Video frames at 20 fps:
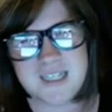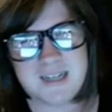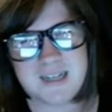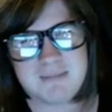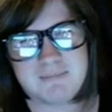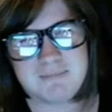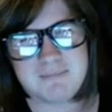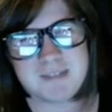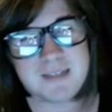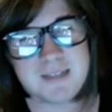
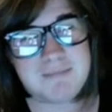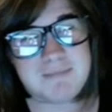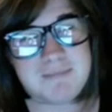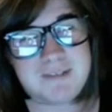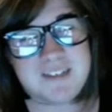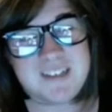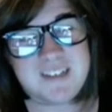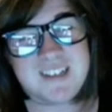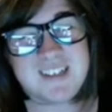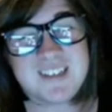My
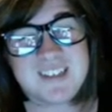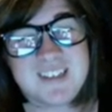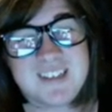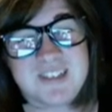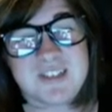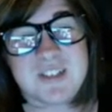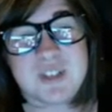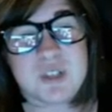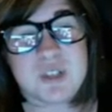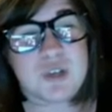money is
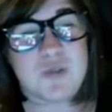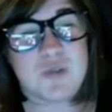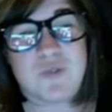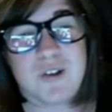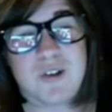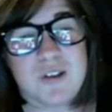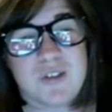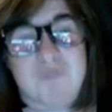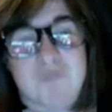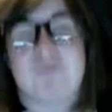on the two
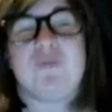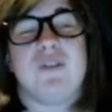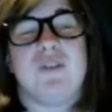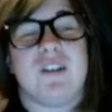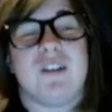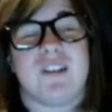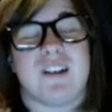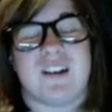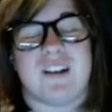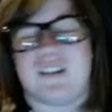out of the three
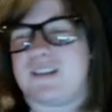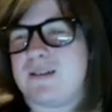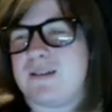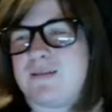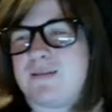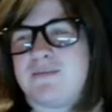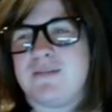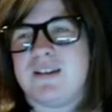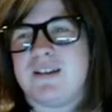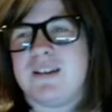guys. I
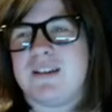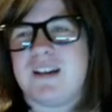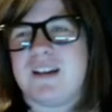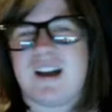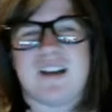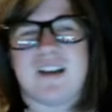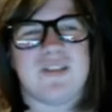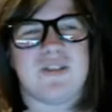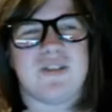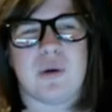mean,
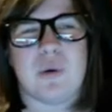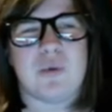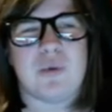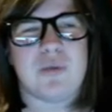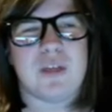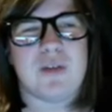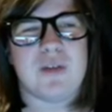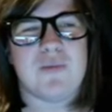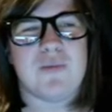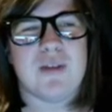I don't
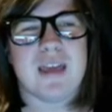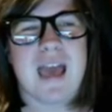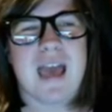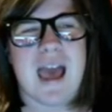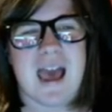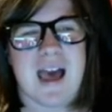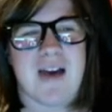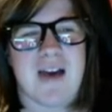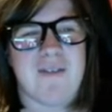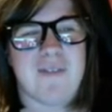think we
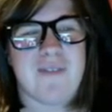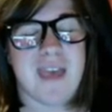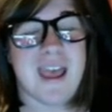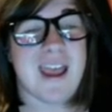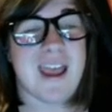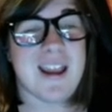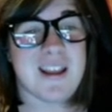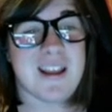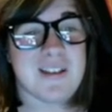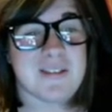have
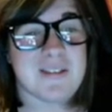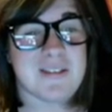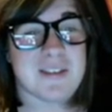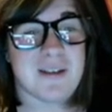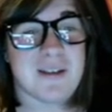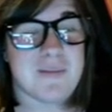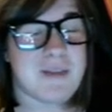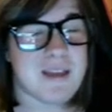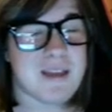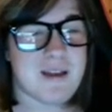any of
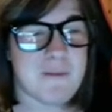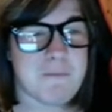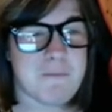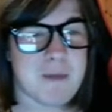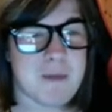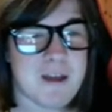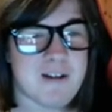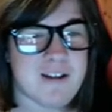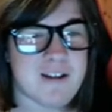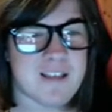them
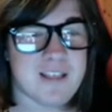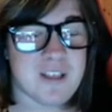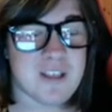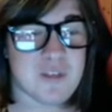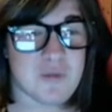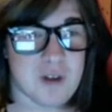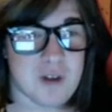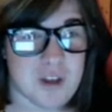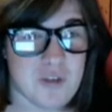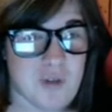appeared in the
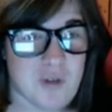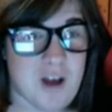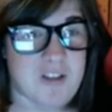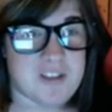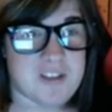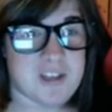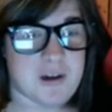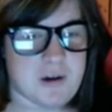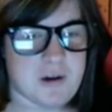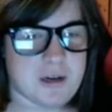2012
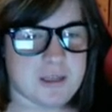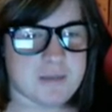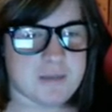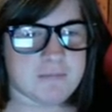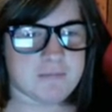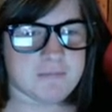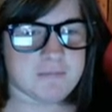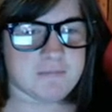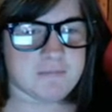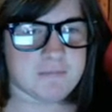series.
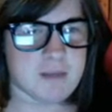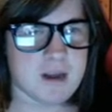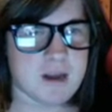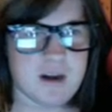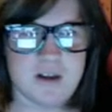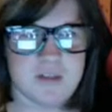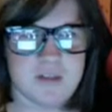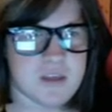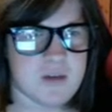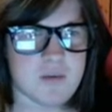I
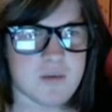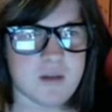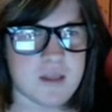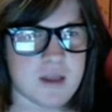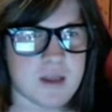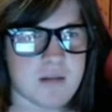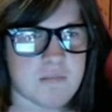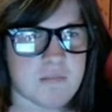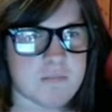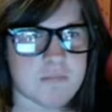don't think we
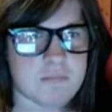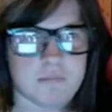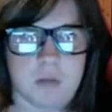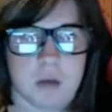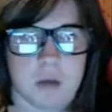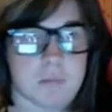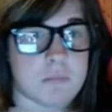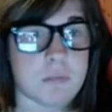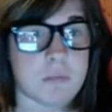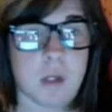did. No,
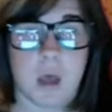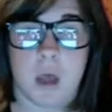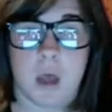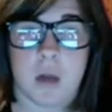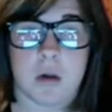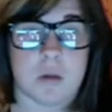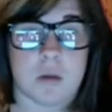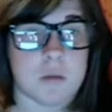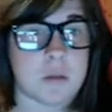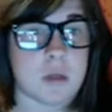I
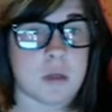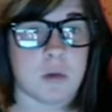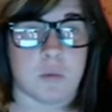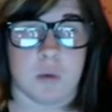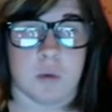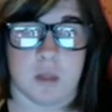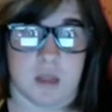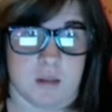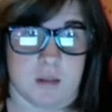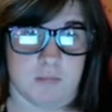don't think
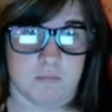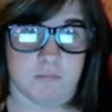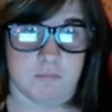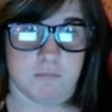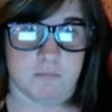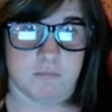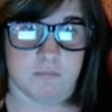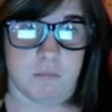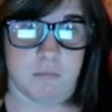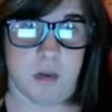we did.
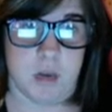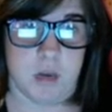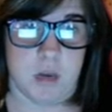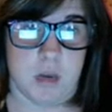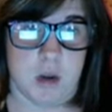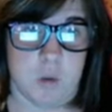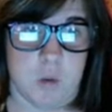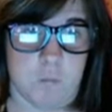No.